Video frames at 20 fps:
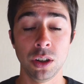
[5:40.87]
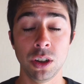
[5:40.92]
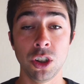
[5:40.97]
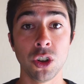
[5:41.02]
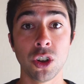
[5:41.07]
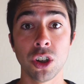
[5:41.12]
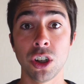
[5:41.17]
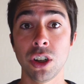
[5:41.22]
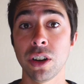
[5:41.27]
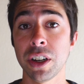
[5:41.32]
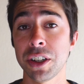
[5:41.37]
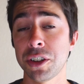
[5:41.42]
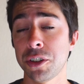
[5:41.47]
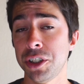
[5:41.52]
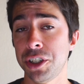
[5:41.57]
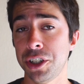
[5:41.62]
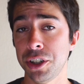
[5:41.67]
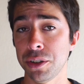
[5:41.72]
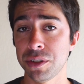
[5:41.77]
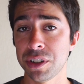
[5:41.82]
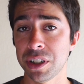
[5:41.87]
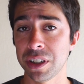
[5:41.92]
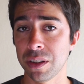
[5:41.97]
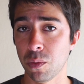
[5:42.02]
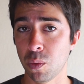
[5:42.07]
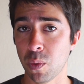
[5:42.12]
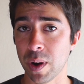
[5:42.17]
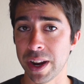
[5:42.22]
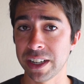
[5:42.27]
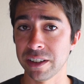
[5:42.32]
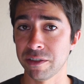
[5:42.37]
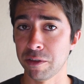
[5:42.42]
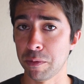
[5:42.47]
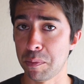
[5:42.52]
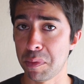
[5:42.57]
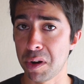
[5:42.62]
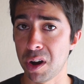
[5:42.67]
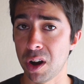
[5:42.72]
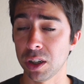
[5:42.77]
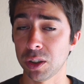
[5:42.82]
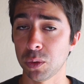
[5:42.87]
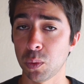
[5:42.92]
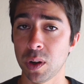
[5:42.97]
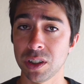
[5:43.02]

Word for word: You can look at reducing the weight of a part